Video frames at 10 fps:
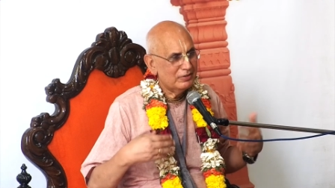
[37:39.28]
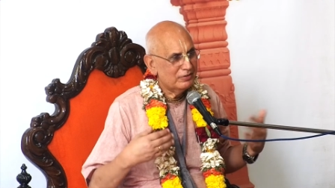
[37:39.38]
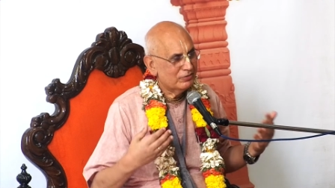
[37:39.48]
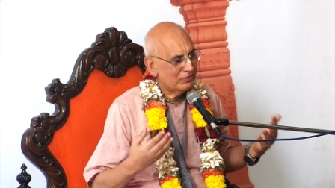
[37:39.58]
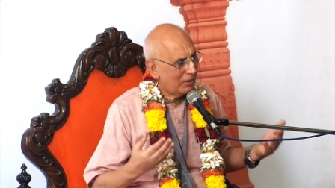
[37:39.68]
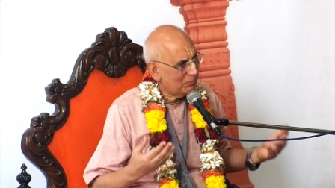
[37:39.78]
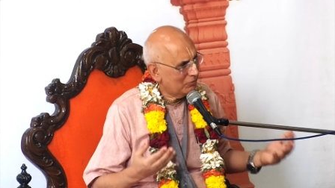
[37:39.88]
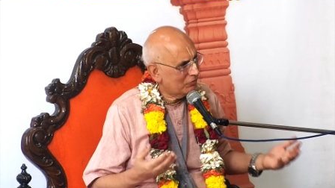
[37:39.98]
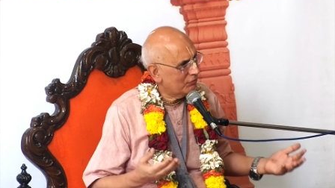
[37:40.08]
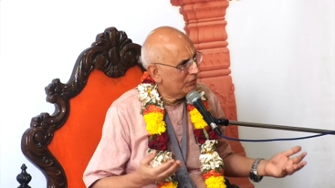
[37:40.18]
Some
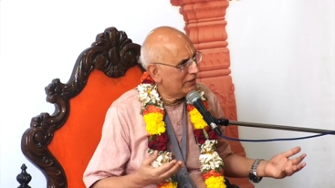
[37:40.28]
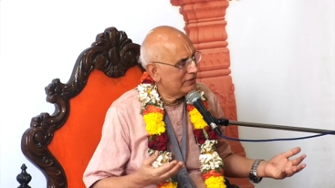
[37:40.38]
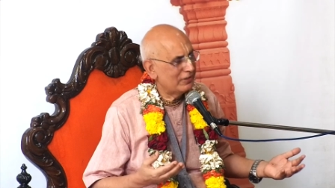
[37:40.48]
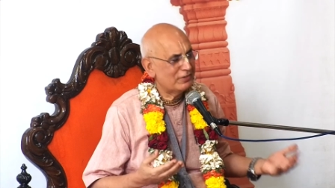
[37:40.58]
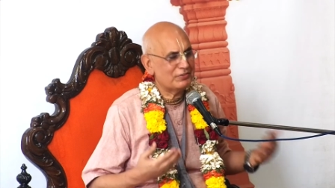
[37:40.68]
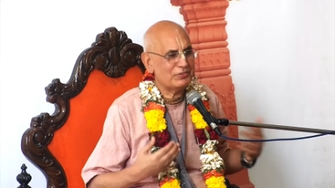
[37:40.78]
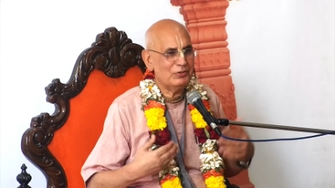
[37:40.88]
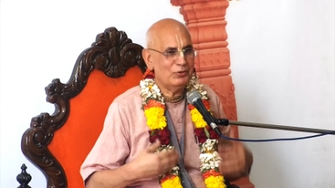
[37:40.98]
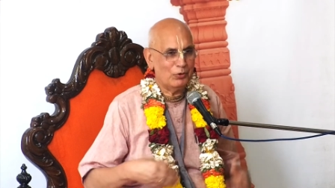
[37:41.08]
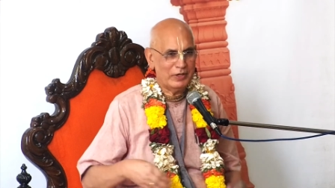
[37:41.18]
of the villagers
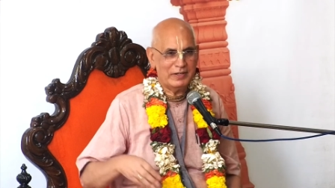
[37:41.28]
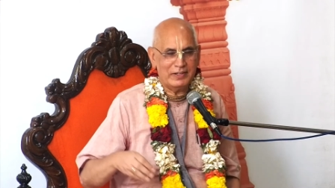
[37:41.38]
noted